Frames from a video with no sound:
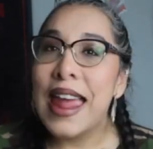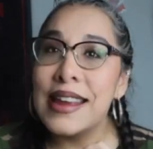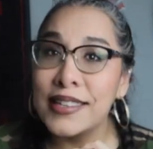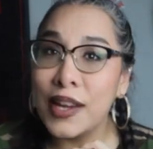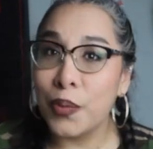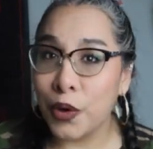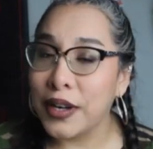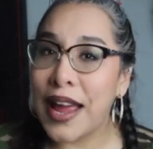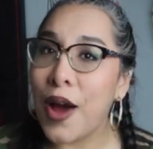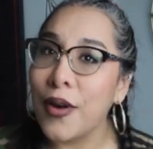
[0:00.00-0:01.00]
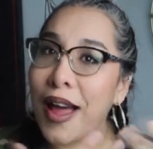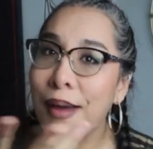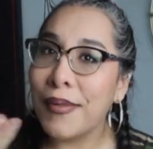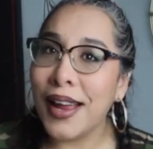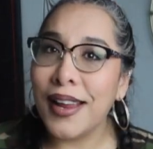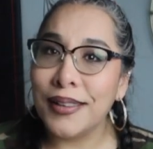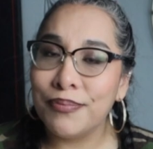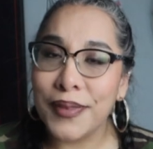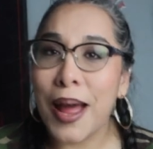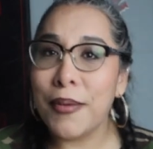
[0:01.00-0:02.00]
And since I wrote it down, I'm
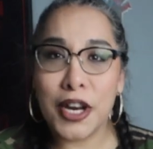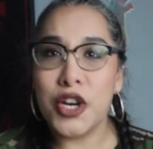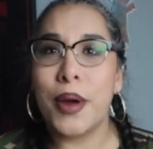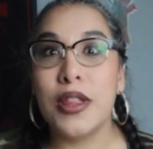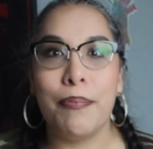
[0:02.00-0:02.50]
gonna I'm gonna do it.